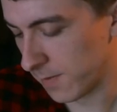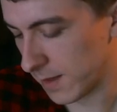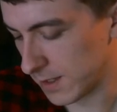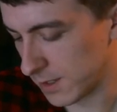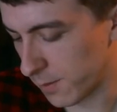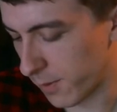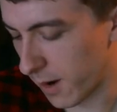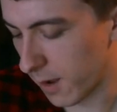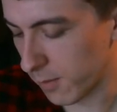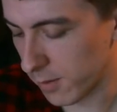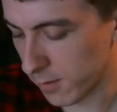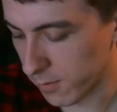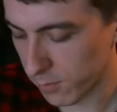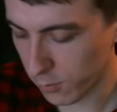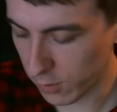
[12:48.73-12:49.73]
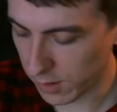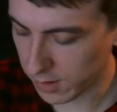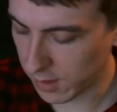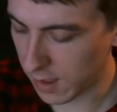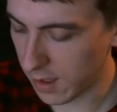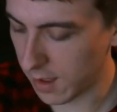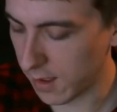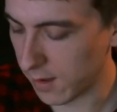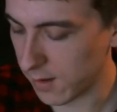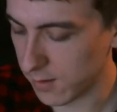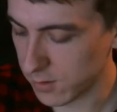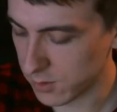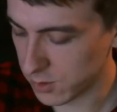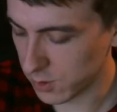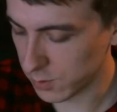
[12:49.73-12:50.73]
That's the problem with
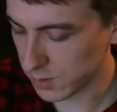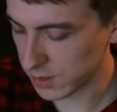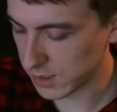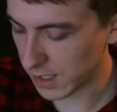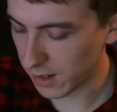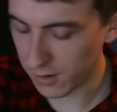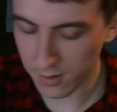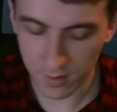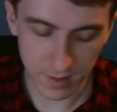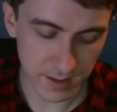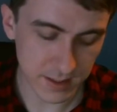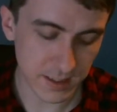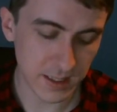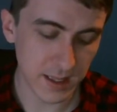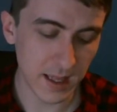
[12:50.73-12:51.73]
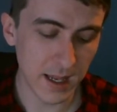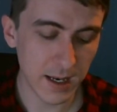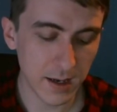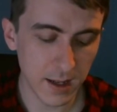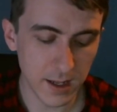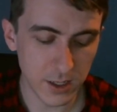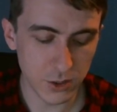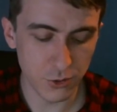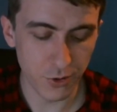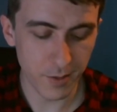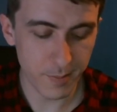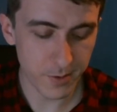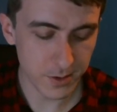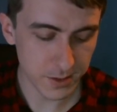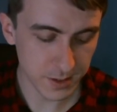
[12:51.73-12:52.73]
juices that are this thin in
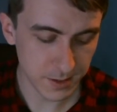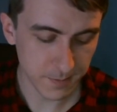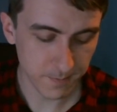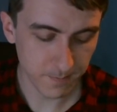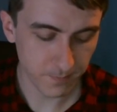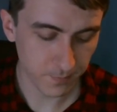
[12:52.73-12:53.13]
drippers.